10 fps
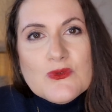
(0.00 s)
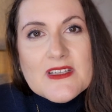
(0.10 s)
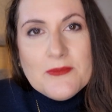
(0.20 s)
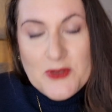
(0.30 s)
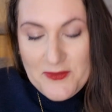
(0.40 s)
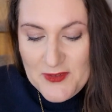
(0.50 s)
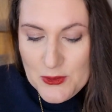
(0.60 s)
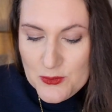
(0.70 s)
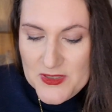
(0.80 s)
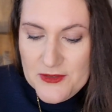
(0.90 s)
the
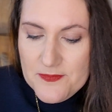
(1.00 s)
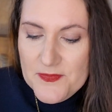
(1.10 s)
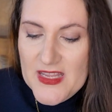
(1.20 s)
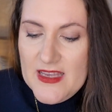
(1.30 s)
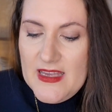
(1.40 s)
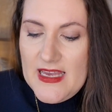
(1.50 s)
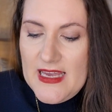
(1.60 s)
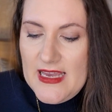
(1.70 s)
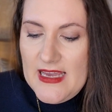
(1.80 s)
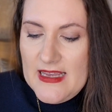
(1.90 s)
perfumer,
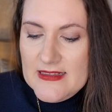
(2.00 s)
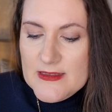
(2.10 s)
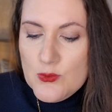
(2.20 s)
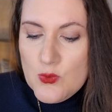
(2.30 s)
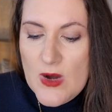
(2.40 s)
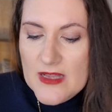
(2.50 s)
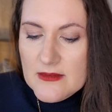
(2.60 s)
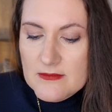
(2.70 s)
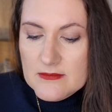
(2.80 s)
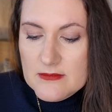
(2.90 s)
and the
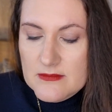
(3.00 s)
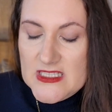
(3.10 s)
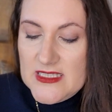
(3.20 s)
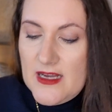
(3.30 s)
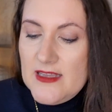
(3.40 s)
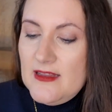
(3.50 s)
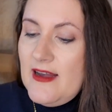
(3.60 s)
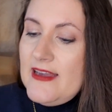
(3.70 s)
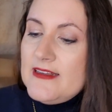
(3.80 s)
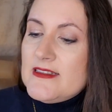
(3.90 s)
one that I
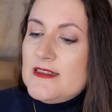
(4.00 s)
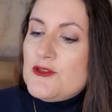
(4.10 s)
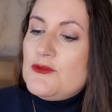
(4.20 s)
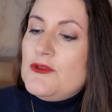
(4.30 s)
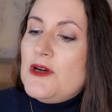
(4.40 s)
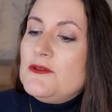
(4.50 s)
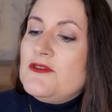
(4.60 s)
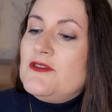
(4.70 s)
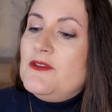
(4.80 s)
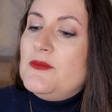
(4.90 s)
like that stood out
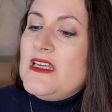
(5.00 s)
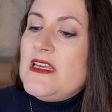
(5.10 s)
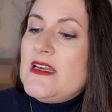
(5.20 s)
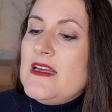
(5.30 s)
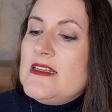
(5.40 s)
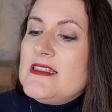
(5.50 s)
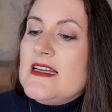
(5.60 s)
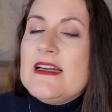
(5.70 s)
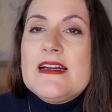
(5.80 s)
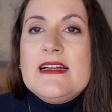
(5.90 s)
for me is
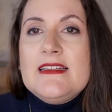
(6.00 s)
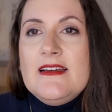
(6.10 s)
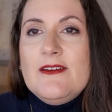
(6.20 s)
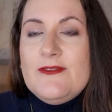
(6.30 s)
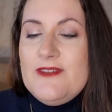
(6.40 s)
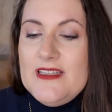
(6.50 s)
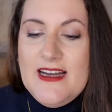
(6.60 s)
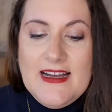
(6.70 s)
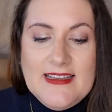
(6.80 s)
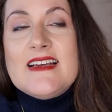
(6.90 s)
Grande
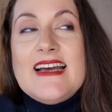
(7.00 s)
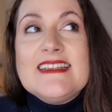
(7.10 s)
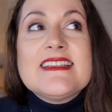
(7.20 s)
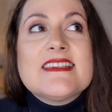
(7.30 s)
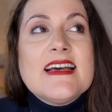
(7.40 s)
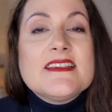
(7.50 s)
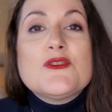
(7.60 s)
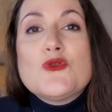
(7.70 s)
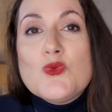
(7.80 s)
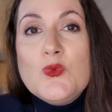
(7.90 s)
Finale, and it's a
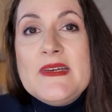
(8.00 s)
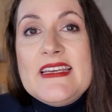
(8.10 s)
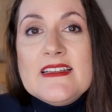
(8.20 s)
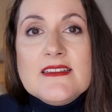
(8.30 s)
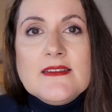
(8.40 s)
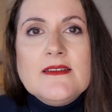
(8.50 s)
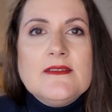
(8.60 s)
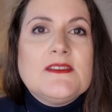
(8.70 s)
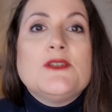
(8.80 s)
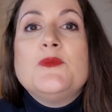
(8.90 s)
sweet
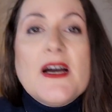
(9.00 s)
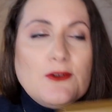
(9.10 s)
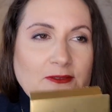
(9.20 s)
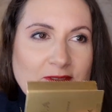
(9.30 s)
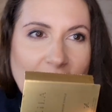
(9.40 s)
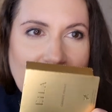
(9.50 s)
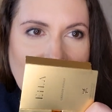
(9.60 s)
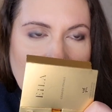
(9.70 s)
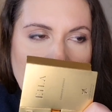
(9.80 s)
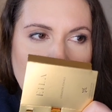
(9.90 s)
tobacco fragrance